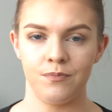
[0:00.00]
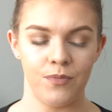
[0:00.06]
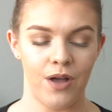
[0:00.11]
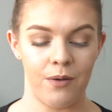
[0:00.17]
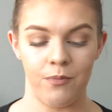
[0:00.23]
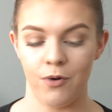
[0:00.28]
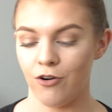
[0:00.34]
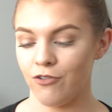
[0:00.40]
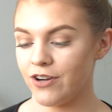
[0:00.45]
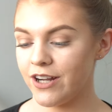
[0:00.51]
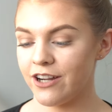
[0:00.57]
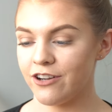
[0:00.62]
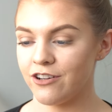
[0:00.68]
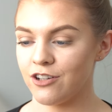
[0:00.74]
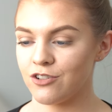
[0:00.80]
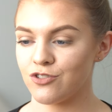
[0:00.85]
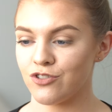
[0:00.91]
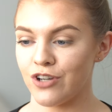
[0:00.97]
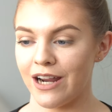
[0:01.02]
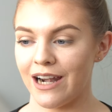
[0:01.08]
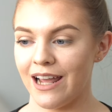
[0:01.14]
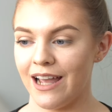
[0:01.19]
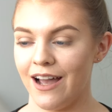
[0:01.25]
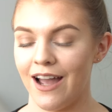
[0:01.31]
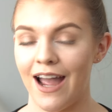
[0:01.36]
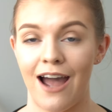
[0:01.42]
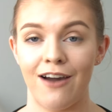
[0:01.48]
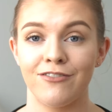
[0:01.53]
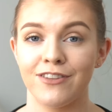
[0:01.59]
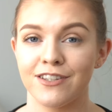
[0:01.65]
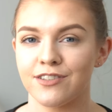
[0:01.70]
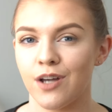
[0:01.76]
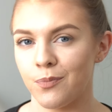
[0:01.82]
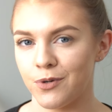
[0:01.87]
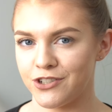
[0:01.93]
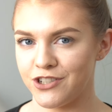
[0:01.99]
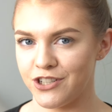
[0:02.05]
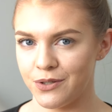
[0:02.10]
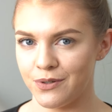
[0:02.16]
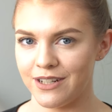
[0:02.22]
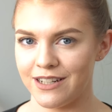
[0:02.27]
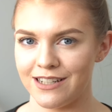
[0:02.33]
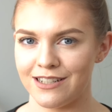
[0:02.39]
I'm over here in Australia. I have this opportunity